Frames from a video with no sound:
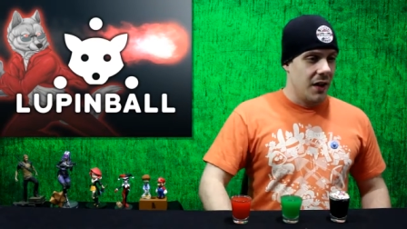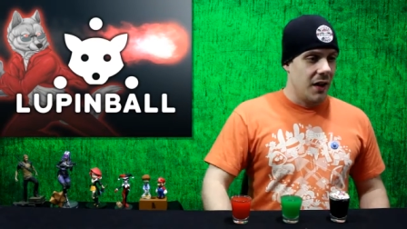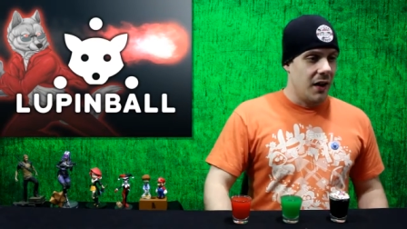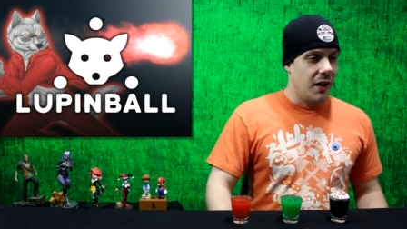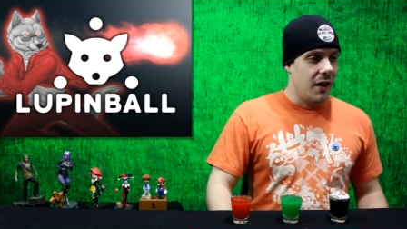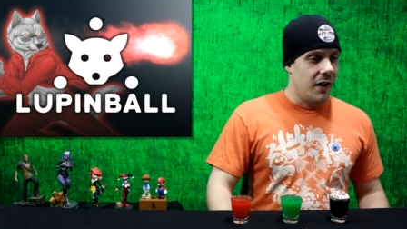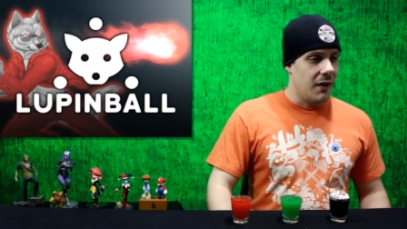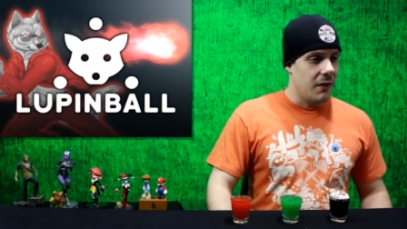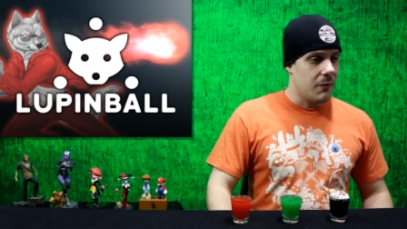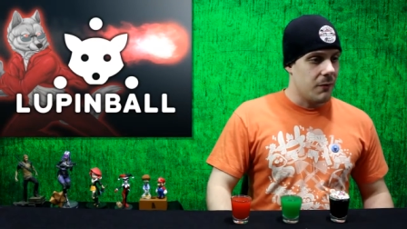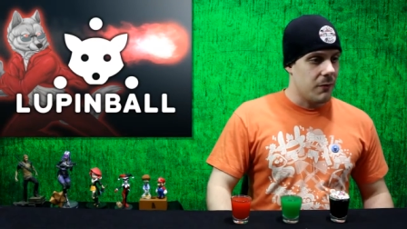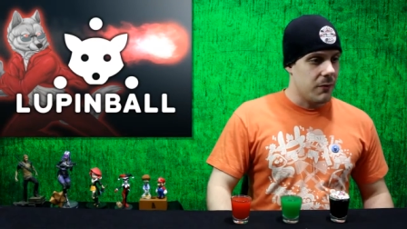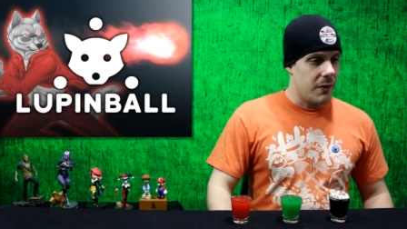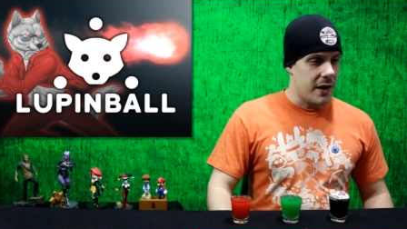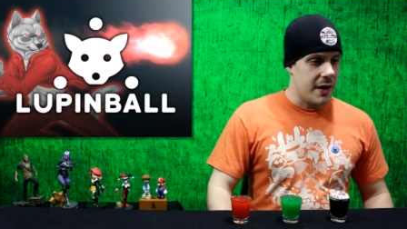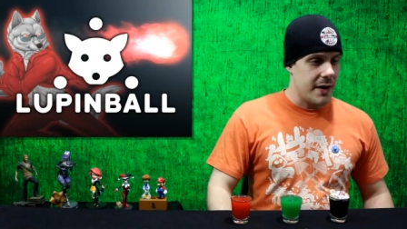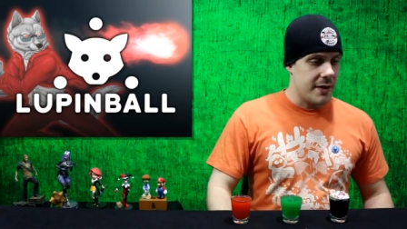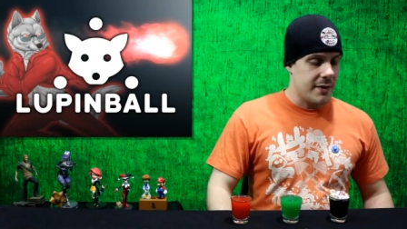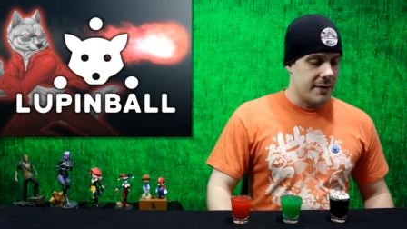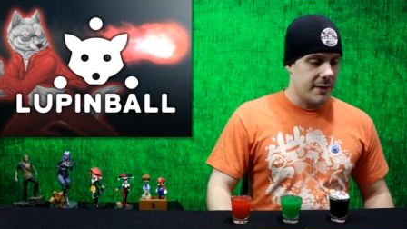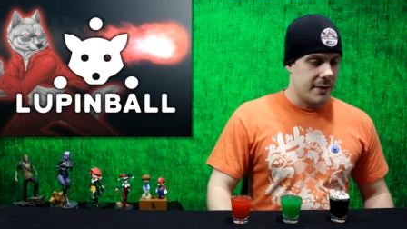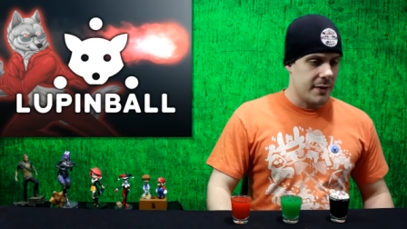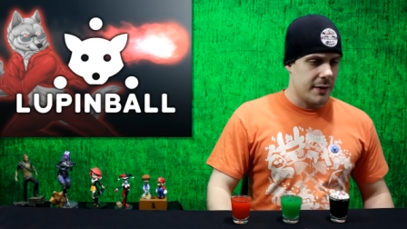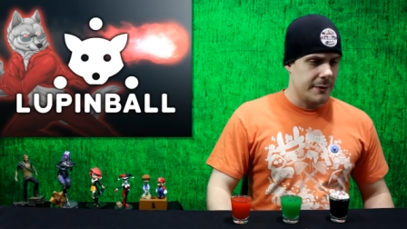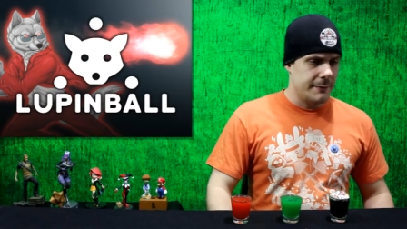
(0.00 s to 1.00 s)

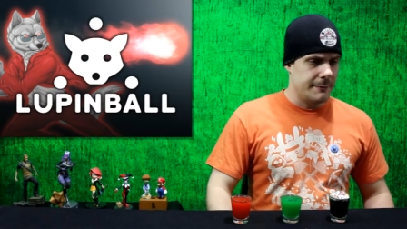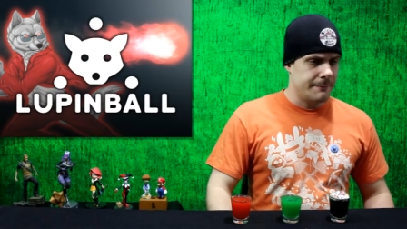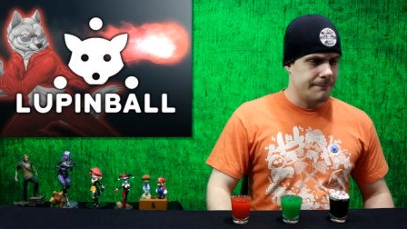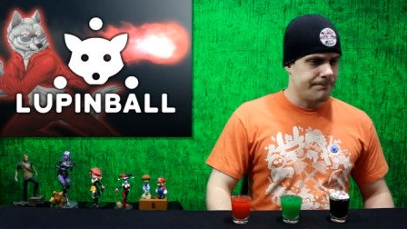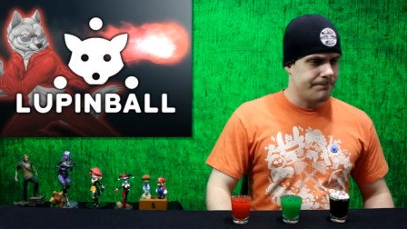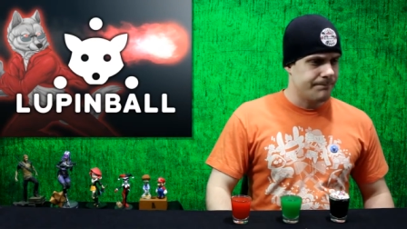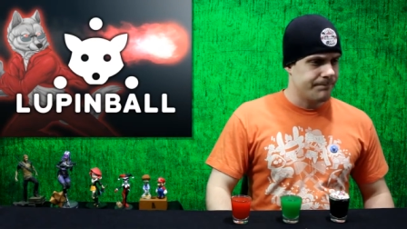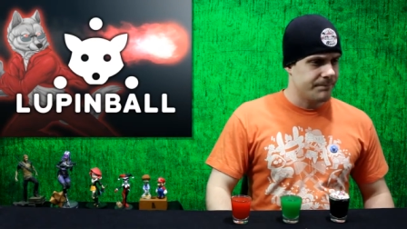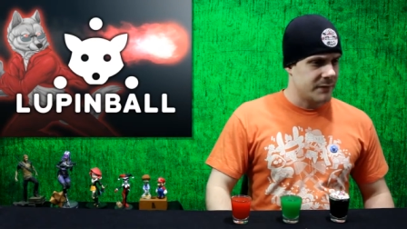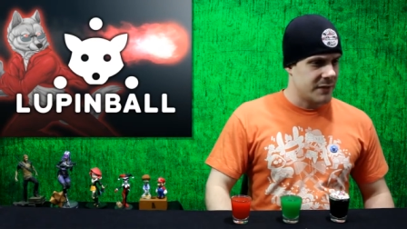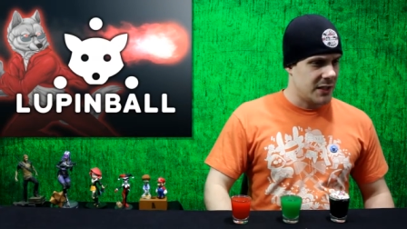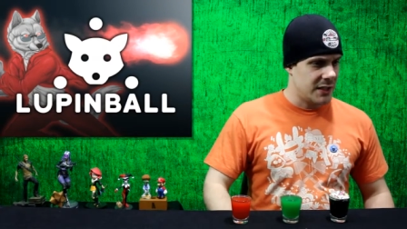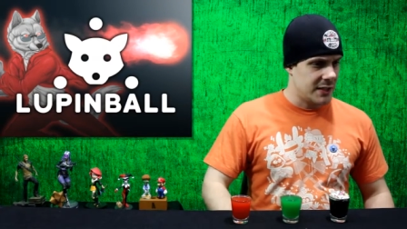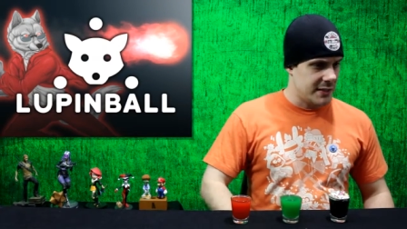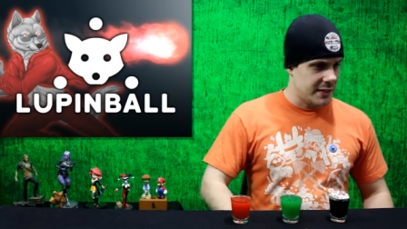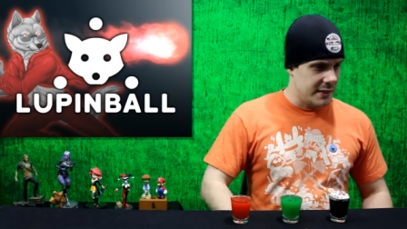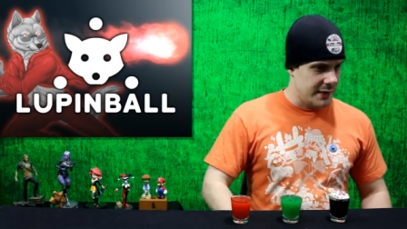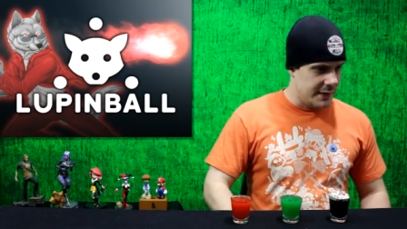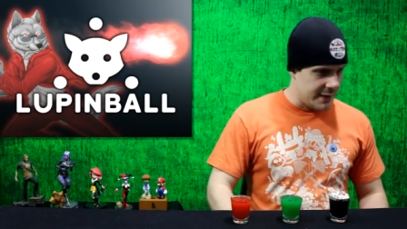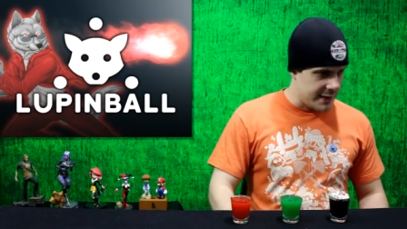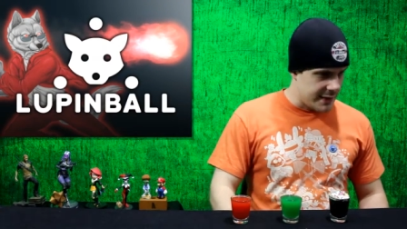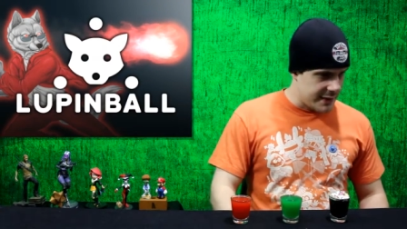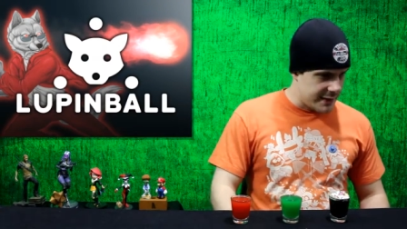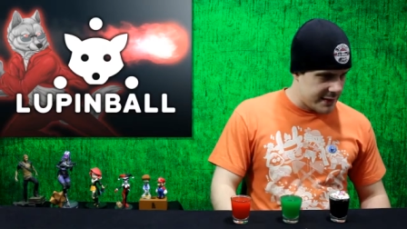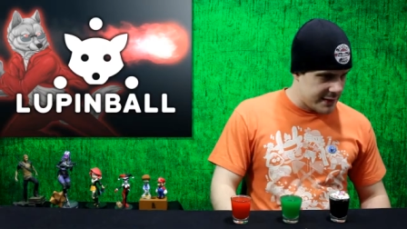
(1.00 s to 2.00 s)
Alright, let's see,
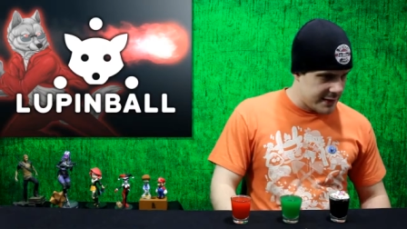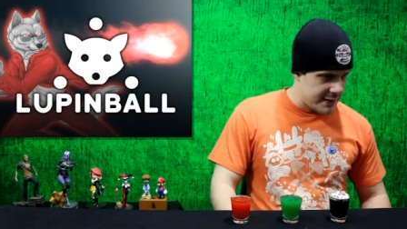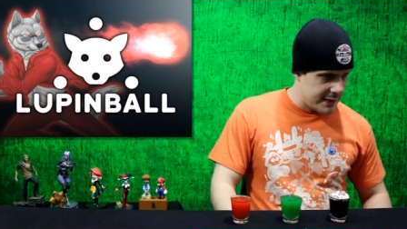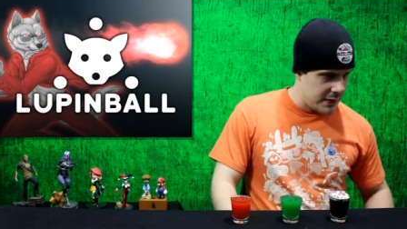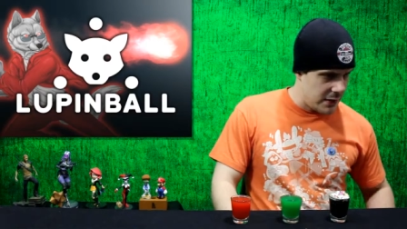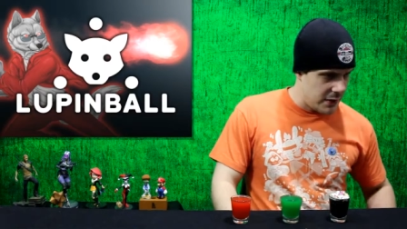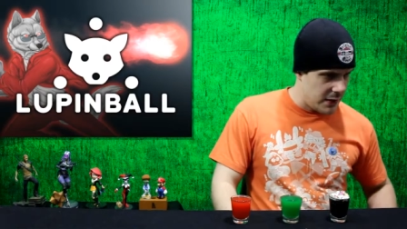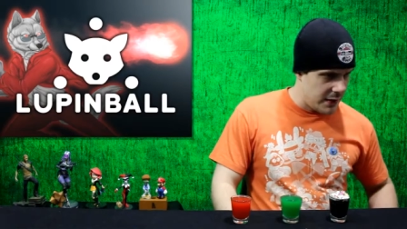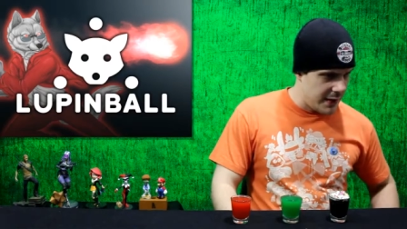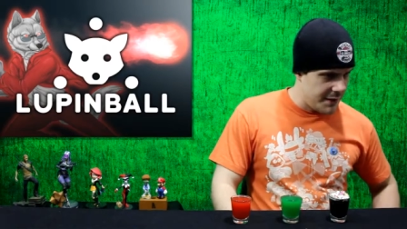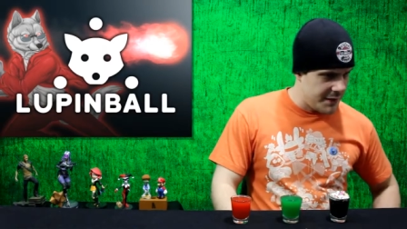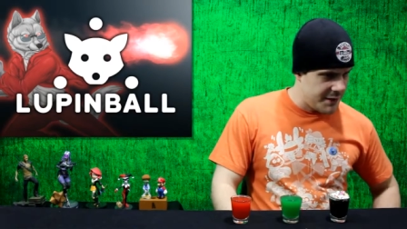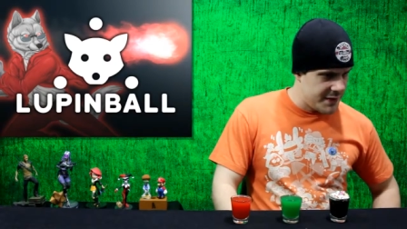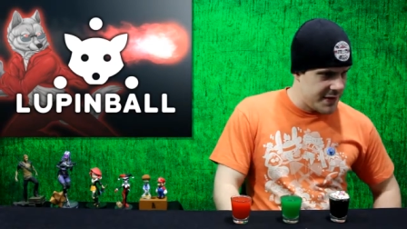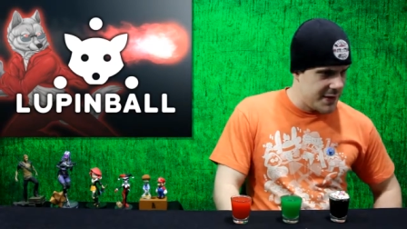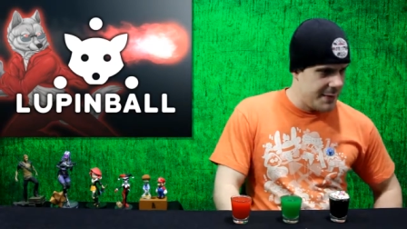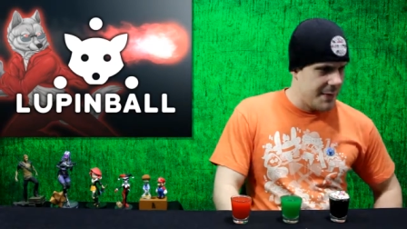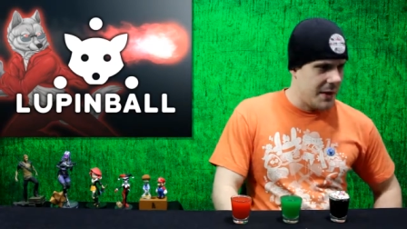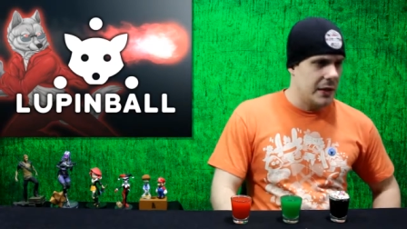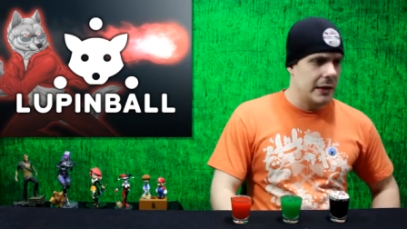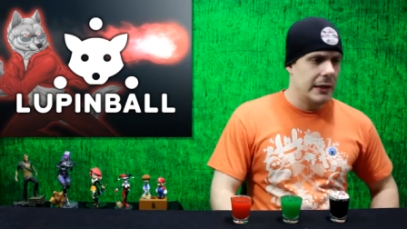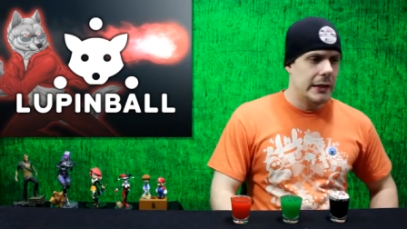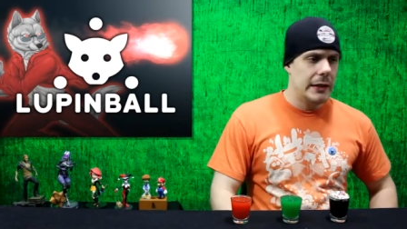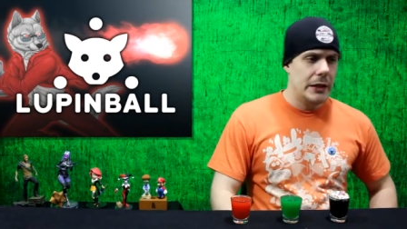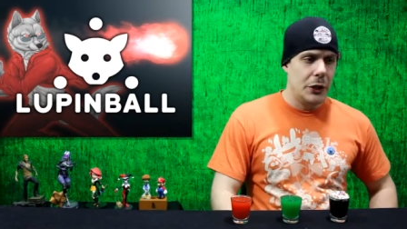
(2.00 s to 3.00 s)
that's all I have to say
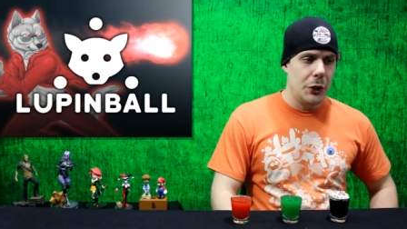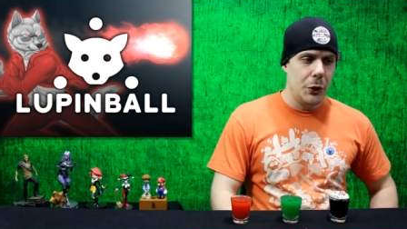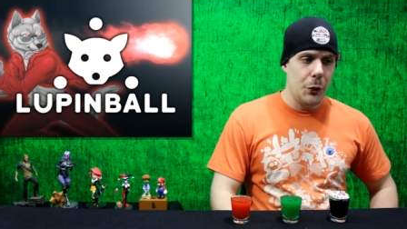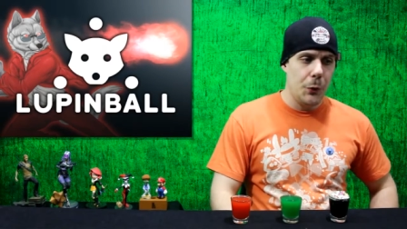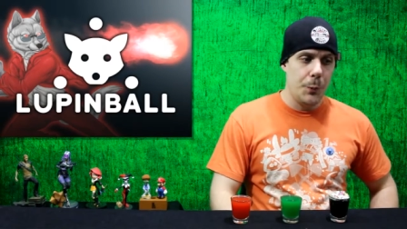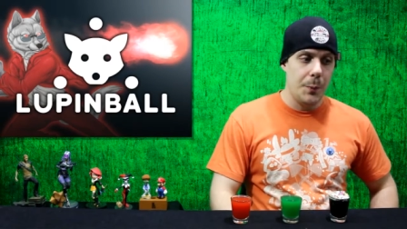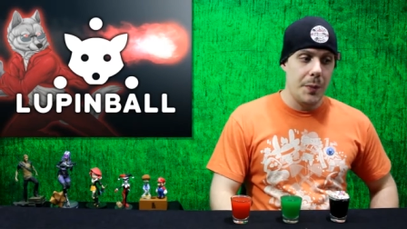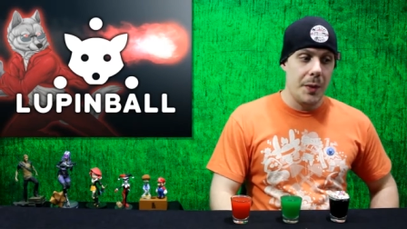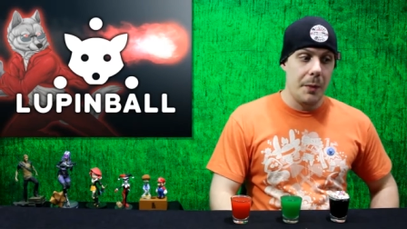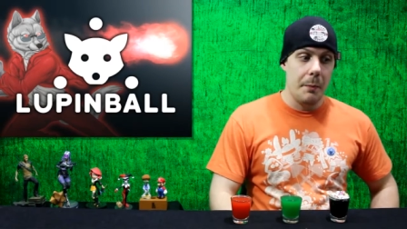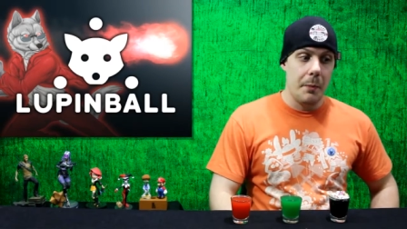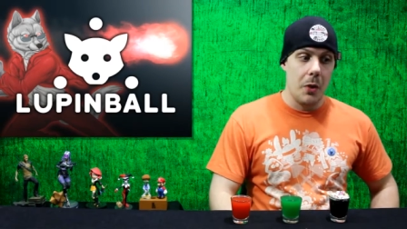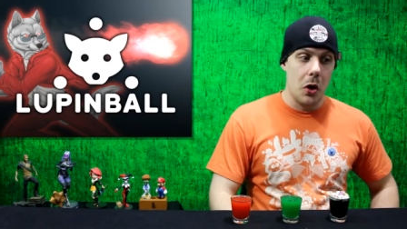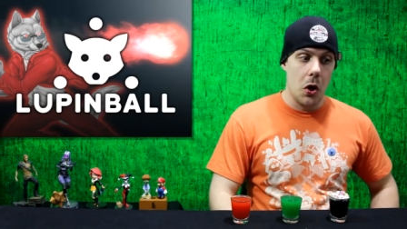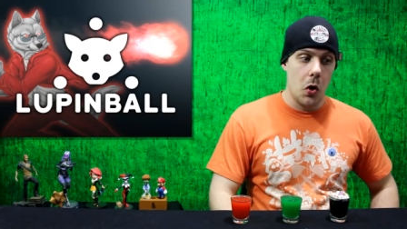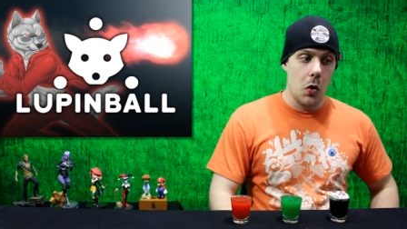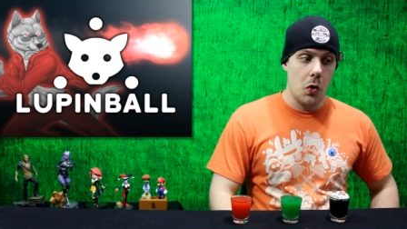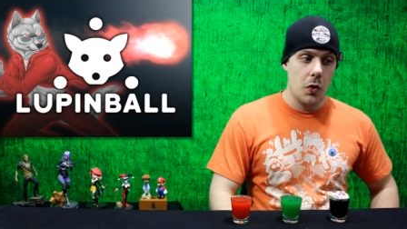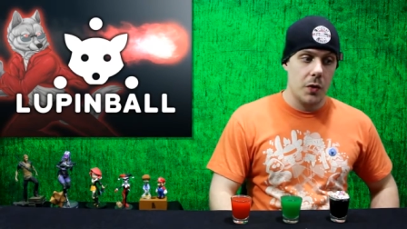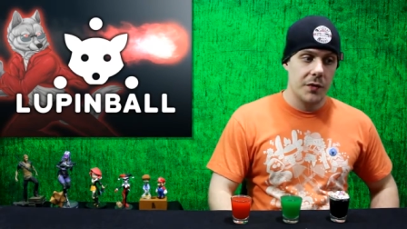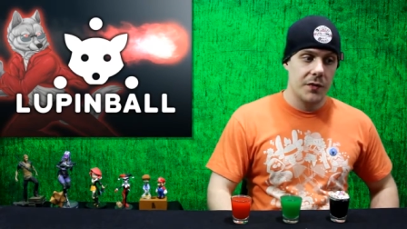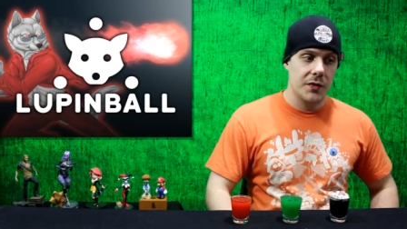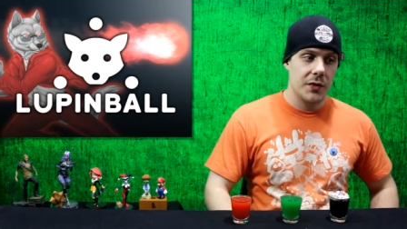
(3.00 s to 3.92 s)
about Lupin Ball,